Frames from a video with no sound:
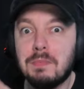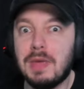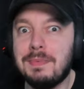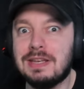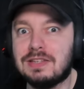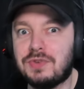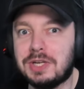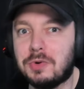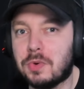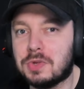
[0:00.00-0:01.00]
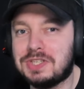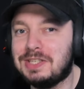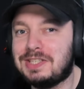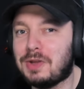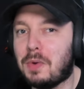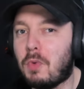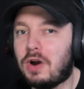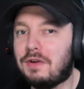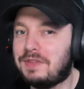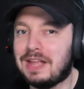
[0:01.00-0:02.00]
Maybe in this video we will see some
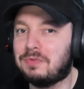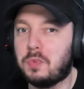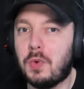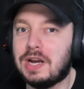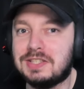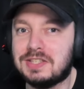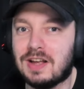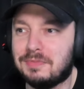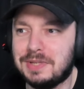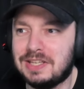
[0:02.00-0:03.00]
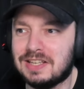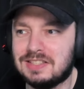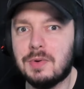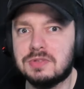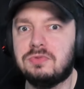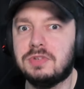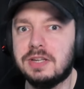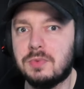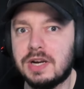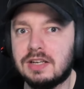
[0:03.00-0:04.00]
more of that weird stuff, because it was
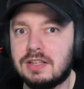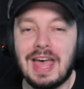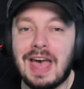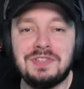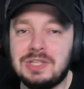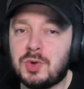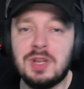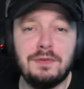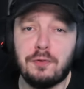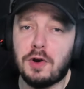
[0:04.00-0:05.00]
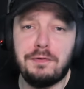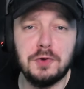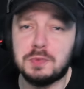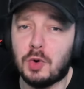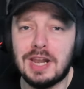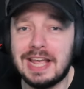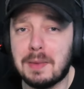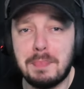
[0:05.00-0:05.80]
really weird. FC 24 feels more like a